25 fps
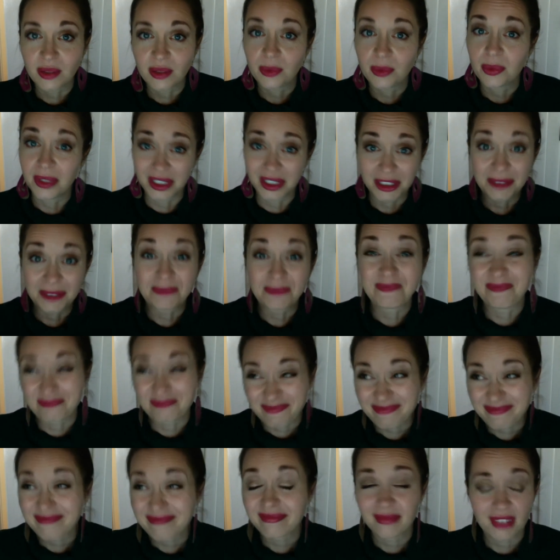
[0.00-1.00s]
Well,
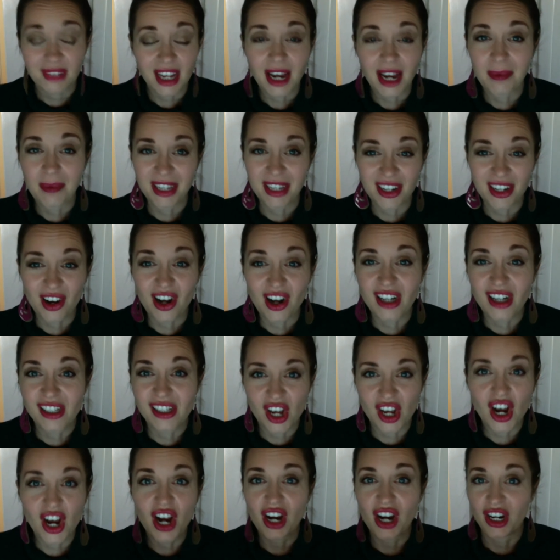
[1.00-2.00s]
odds
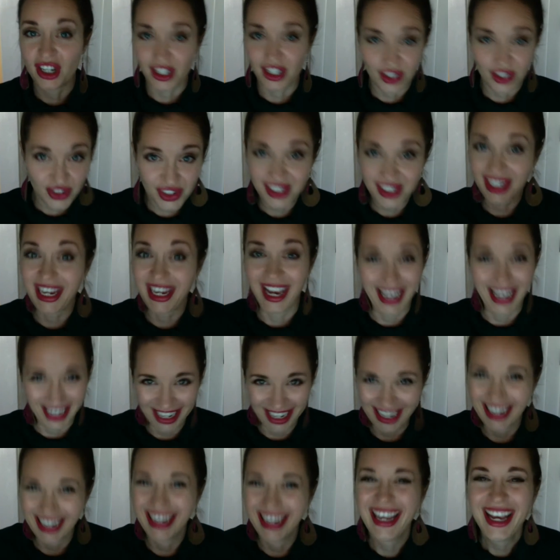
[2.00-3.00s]
are
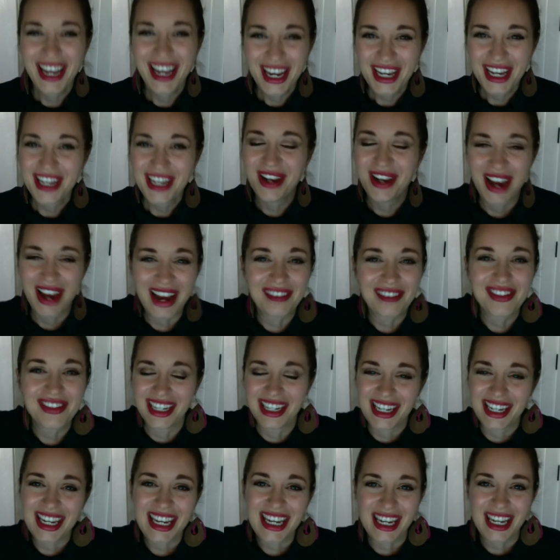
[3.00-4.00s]
you have to
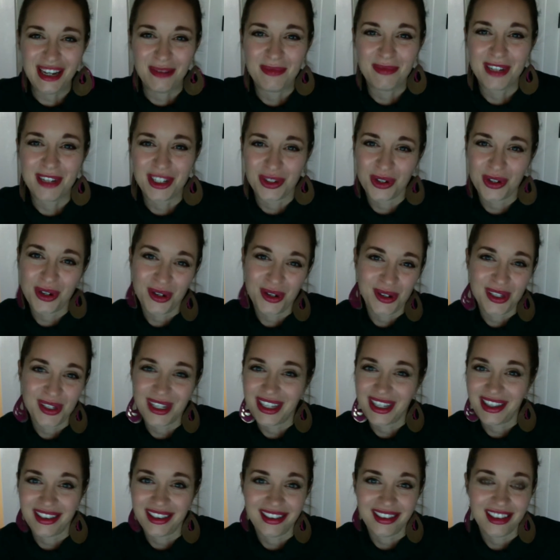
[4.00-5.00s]
keep
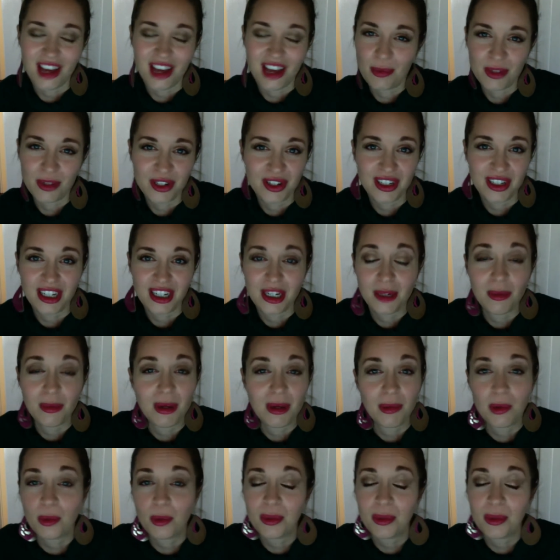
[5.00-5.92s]
introducing the opportunity to people,